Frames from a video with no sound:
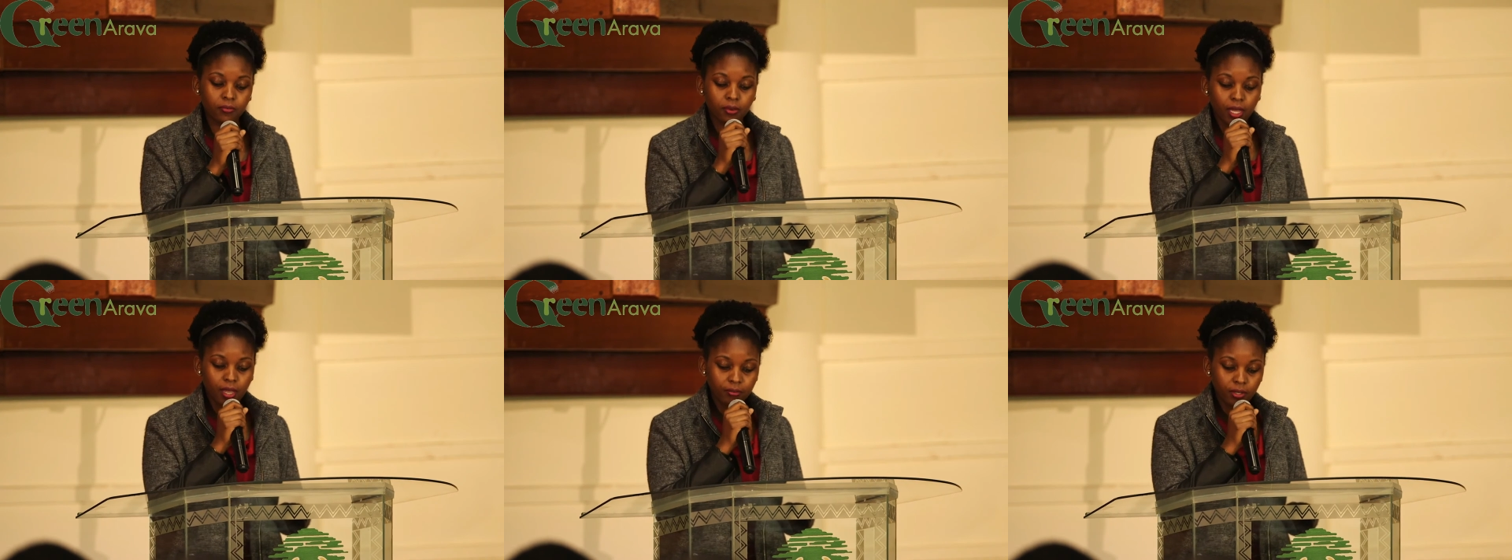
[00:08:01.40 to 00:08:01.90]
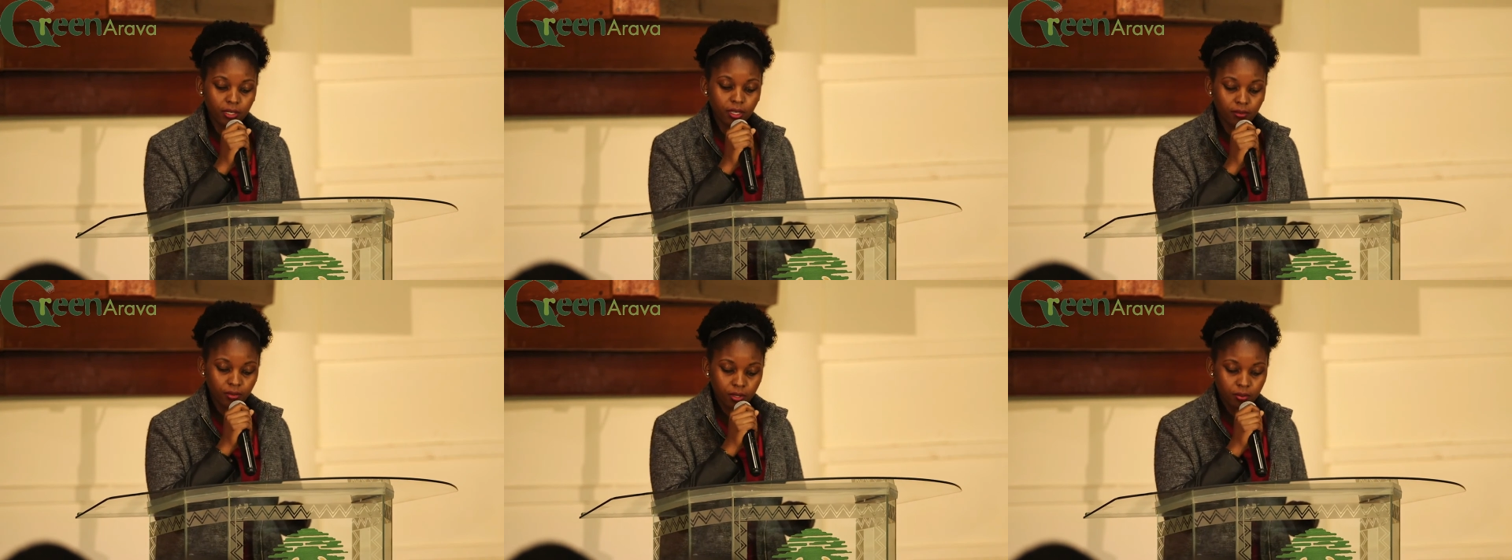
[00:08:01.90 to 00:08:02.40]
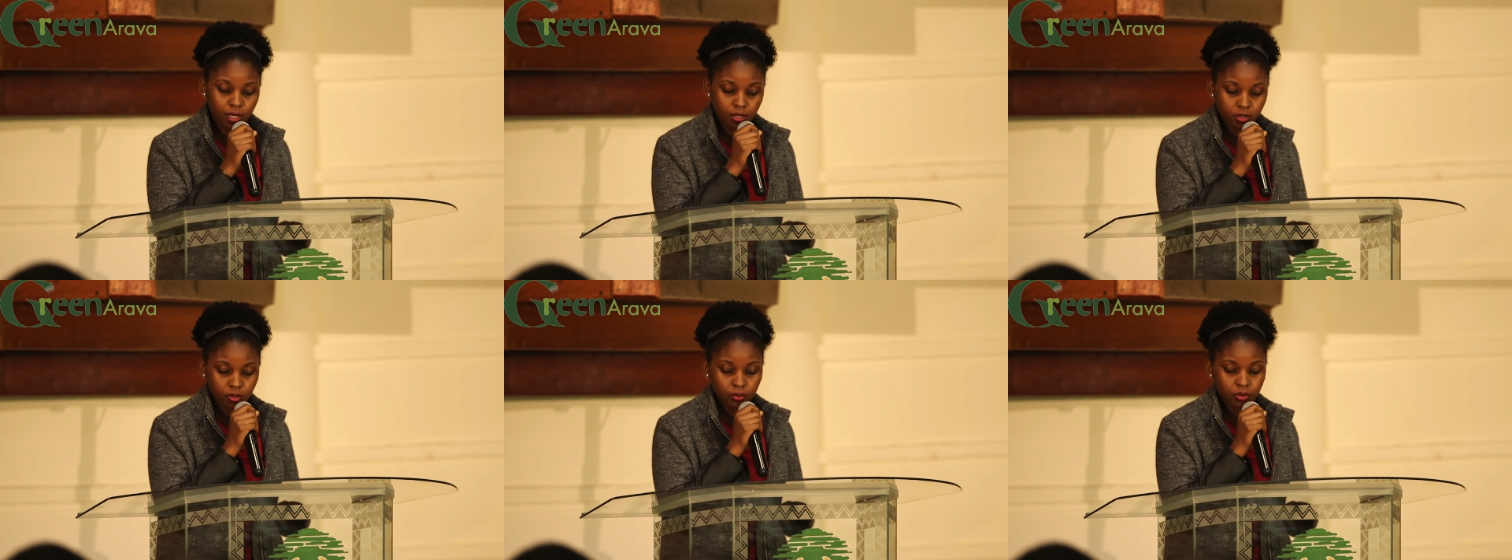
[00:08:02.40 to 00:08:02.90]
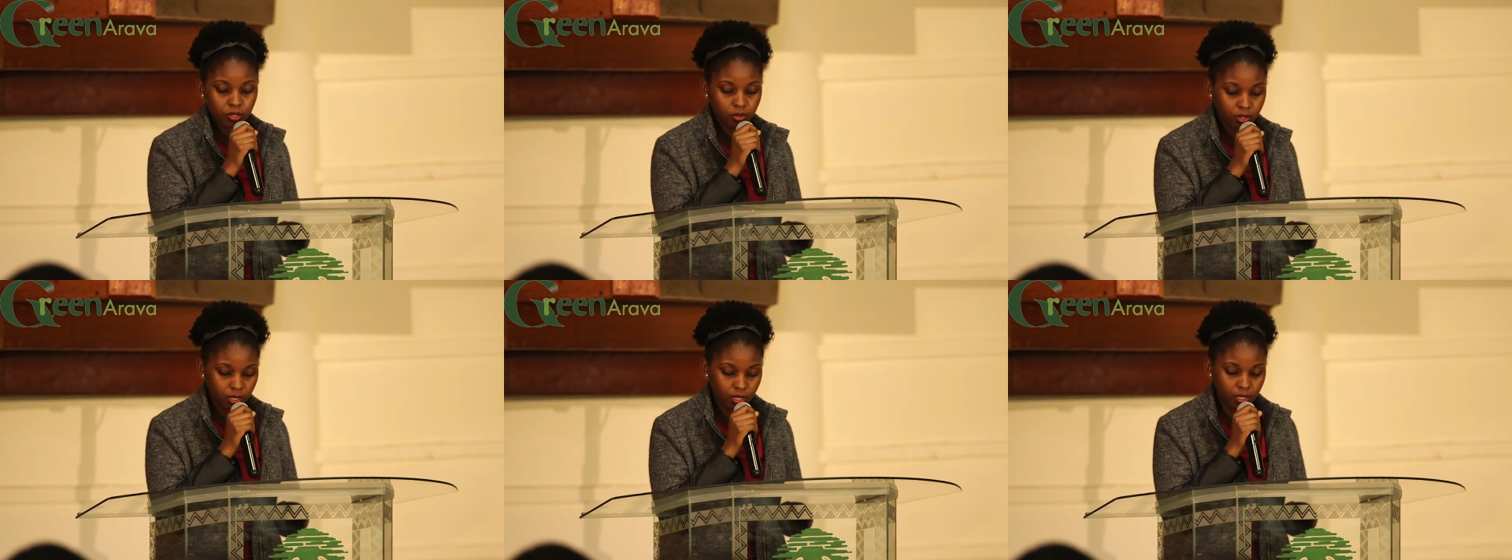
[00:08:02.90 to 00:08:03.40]
for having given me this
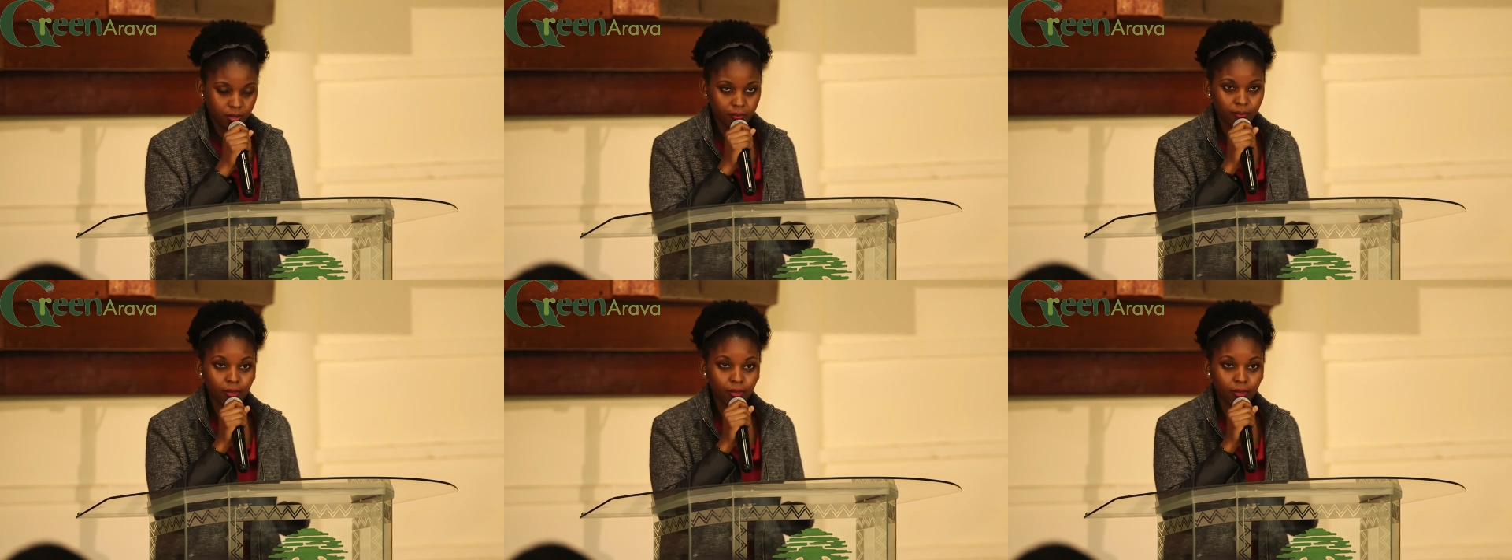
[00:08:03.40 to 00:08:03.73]
opportunity.